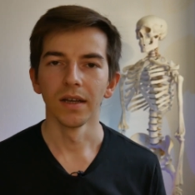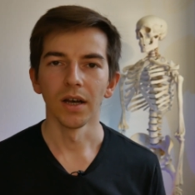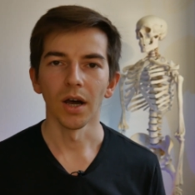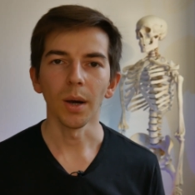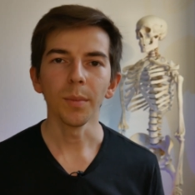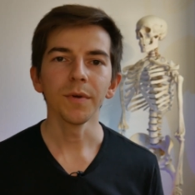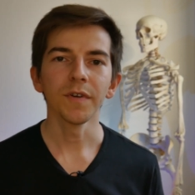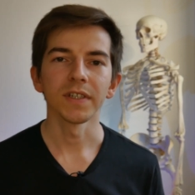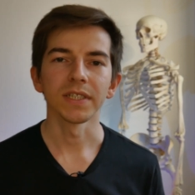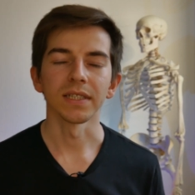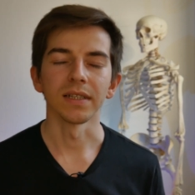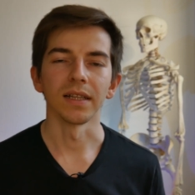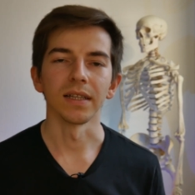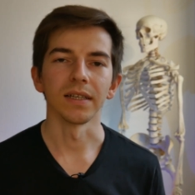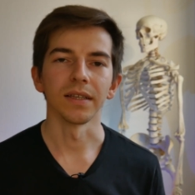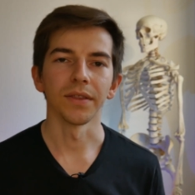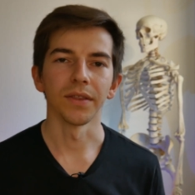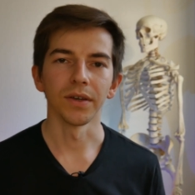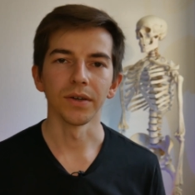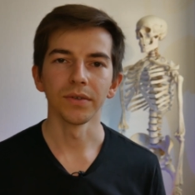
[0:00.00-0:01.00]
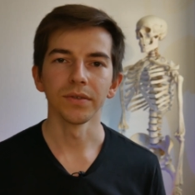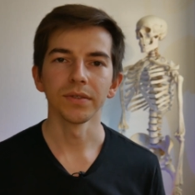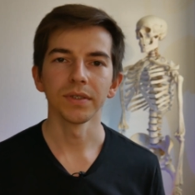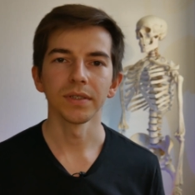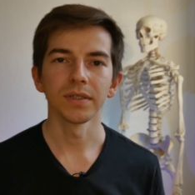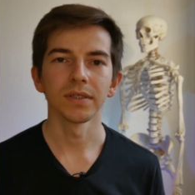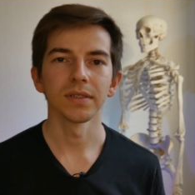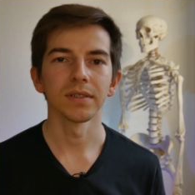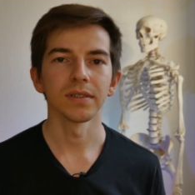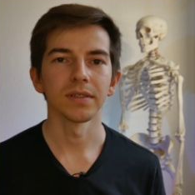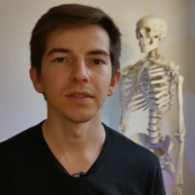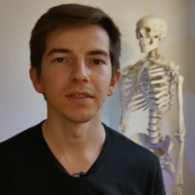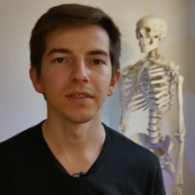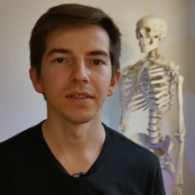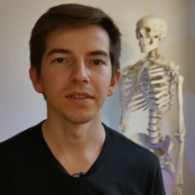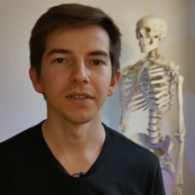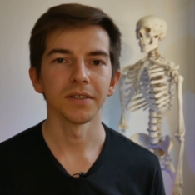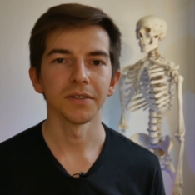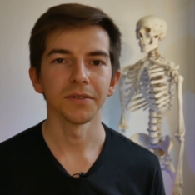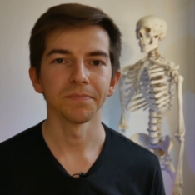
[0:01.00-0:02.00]
Obviously, those
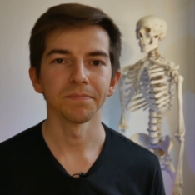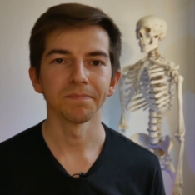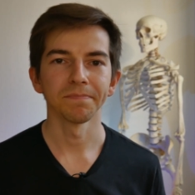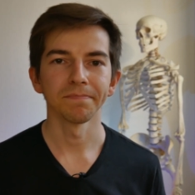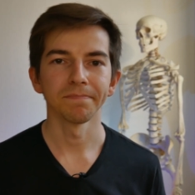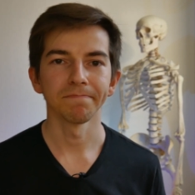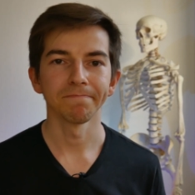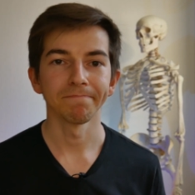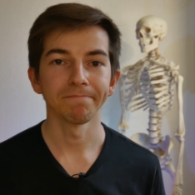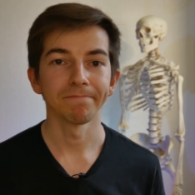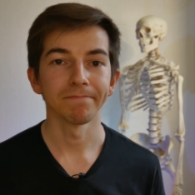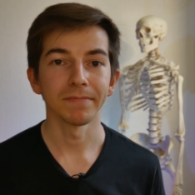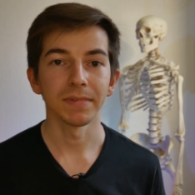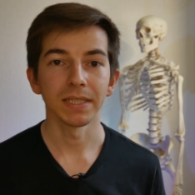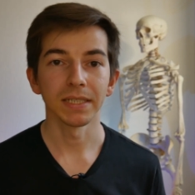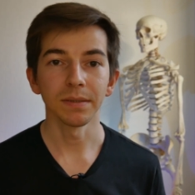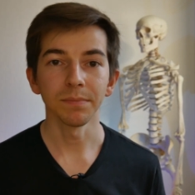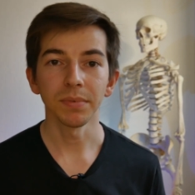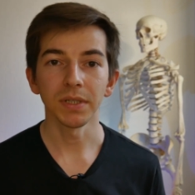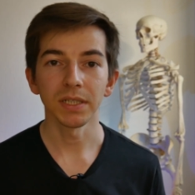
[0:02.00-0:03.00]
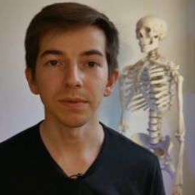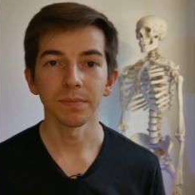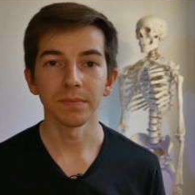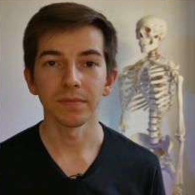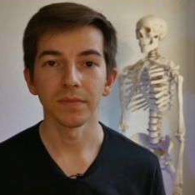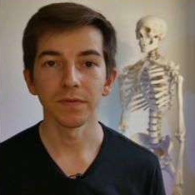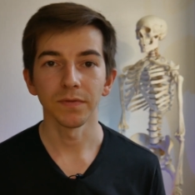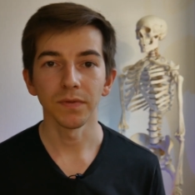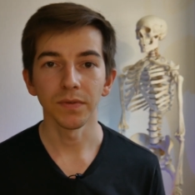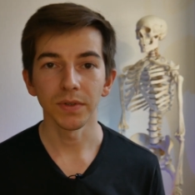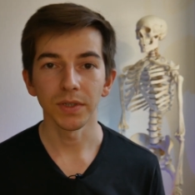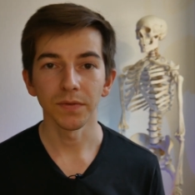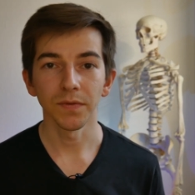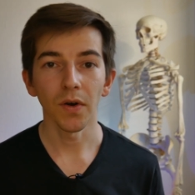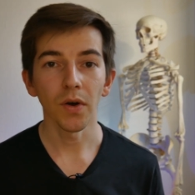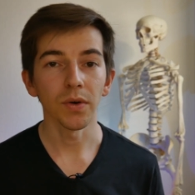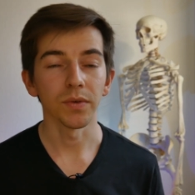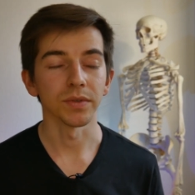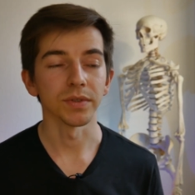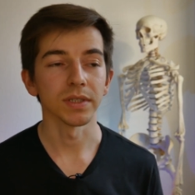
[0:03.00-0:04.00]
um, simple
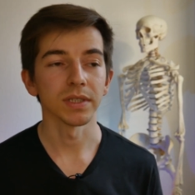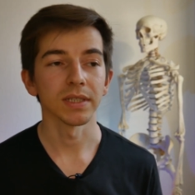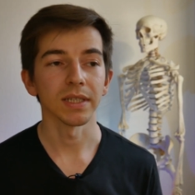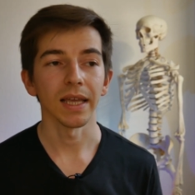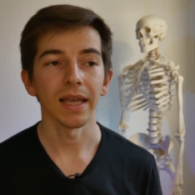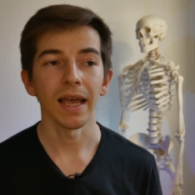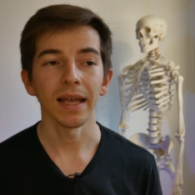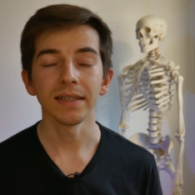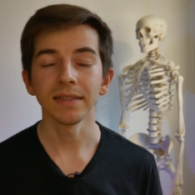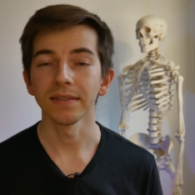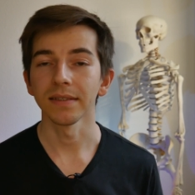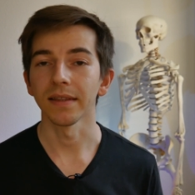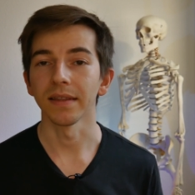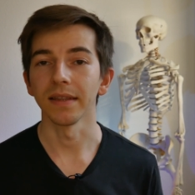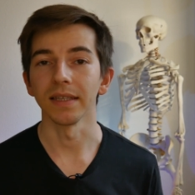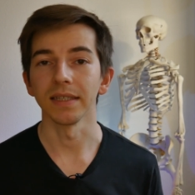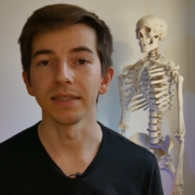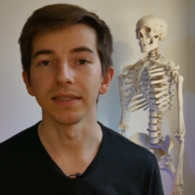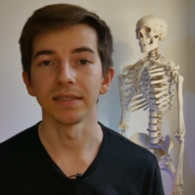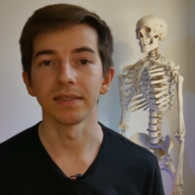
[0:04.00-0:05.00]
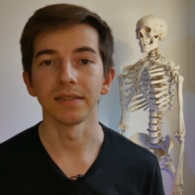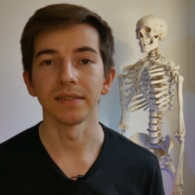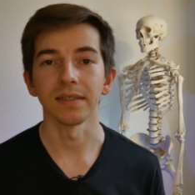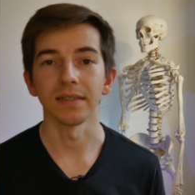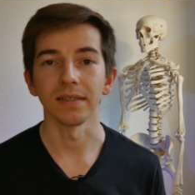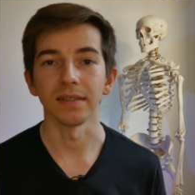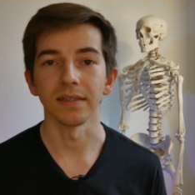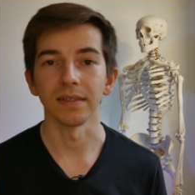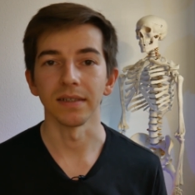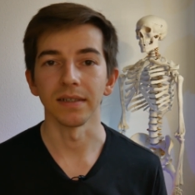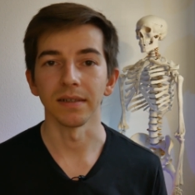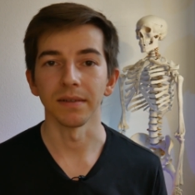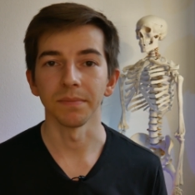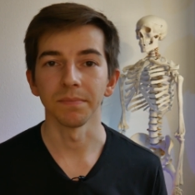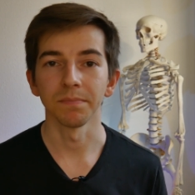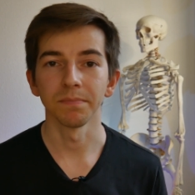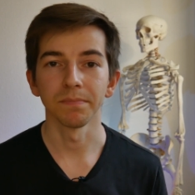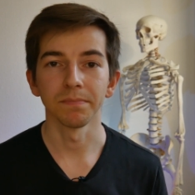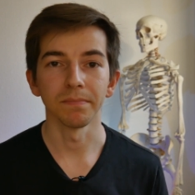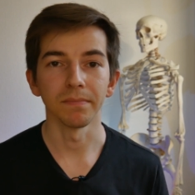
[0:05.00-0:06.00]
phones hadn't this
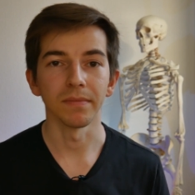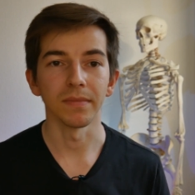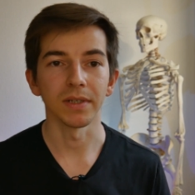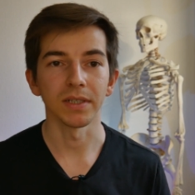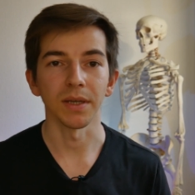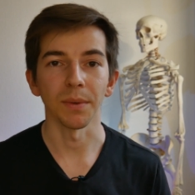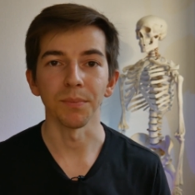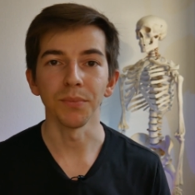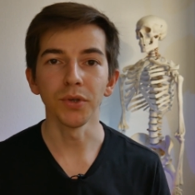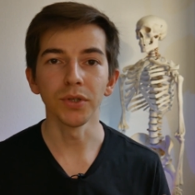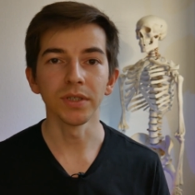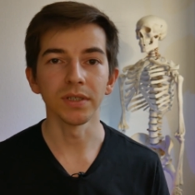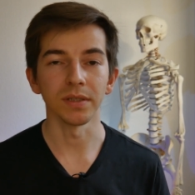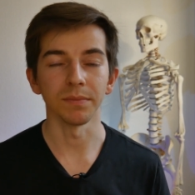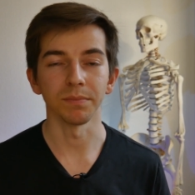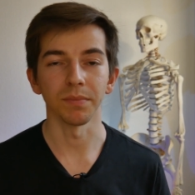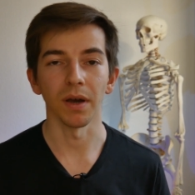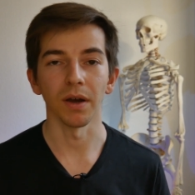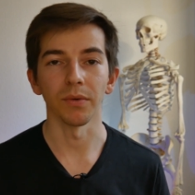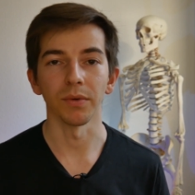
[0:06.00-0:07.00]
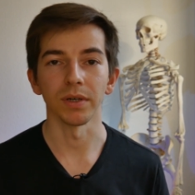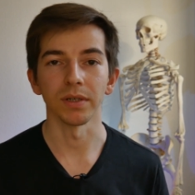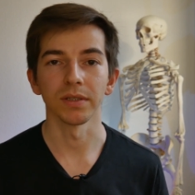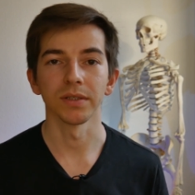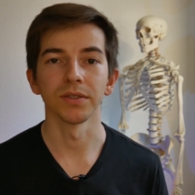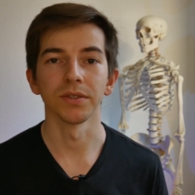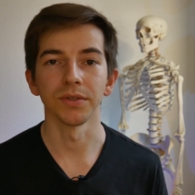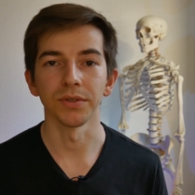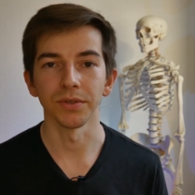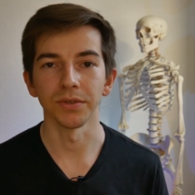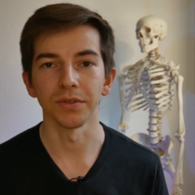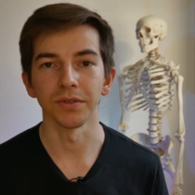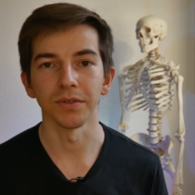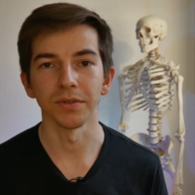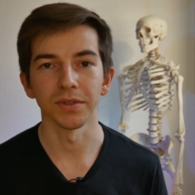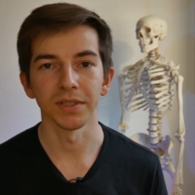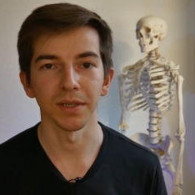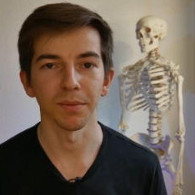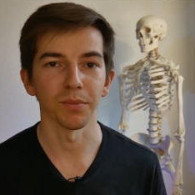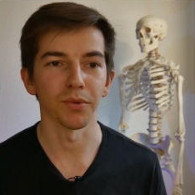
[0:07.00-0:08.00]
uh, computing power
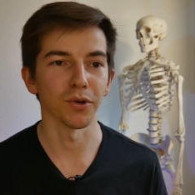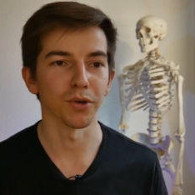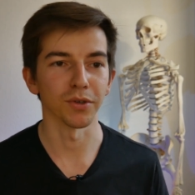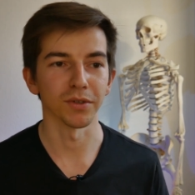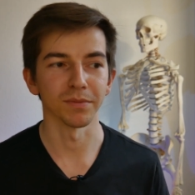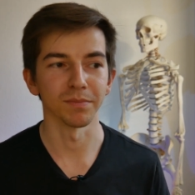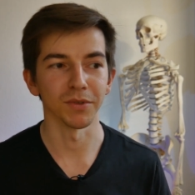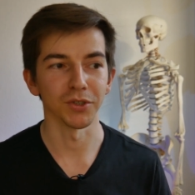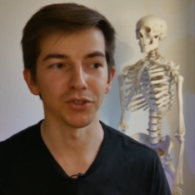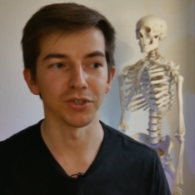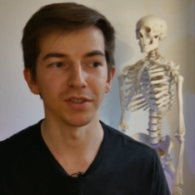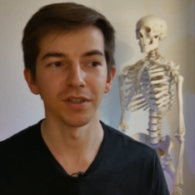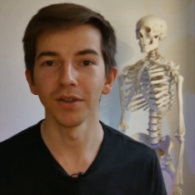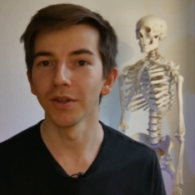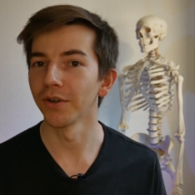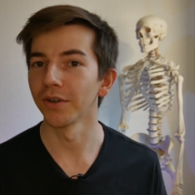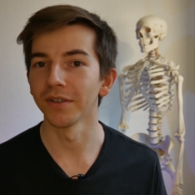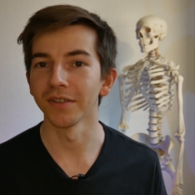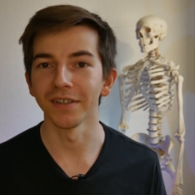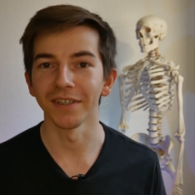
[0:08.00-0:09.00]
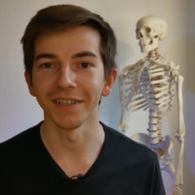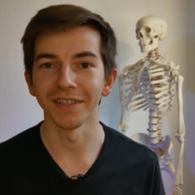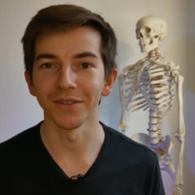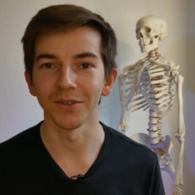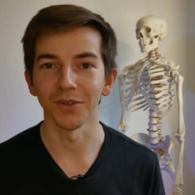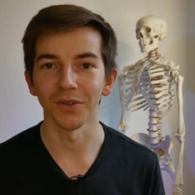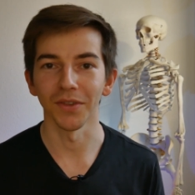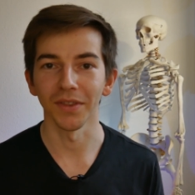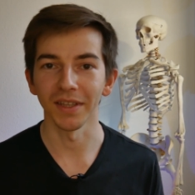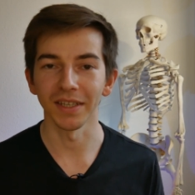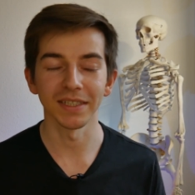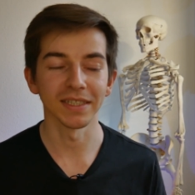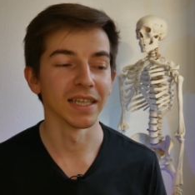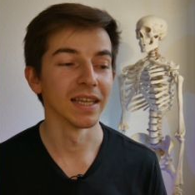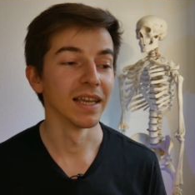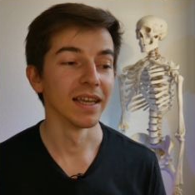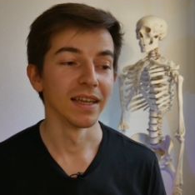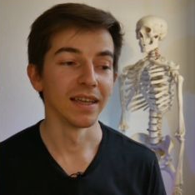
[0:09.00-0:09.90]
to support machine learning or things